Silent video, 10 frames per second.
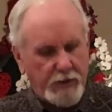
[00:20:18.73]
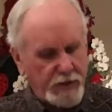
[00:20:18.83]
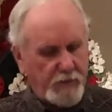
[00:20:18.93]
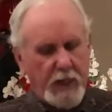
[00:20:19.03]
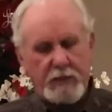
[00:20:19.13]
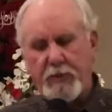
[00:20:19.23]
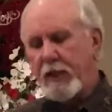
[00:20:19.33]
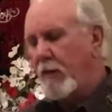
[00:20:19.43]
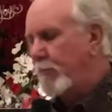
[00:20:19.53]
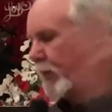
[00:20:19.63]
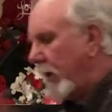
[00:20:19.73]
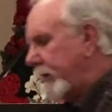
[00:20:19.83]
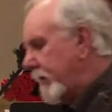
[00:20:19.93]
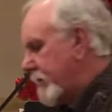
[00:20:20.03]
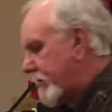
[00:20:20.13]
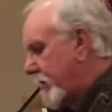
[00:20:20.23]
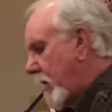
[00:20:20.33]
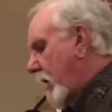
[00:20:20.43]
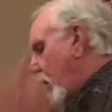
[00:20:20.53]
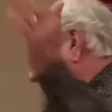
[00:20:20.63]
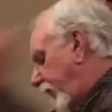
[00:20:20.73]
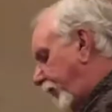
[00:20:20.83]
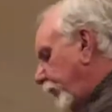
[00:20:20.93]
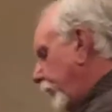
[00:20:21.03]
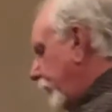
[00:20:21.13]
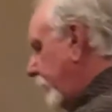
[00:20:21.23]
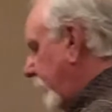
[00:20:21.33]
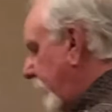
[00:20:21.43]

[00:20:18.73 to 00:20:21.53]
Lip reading: There's about to be an abundance of food.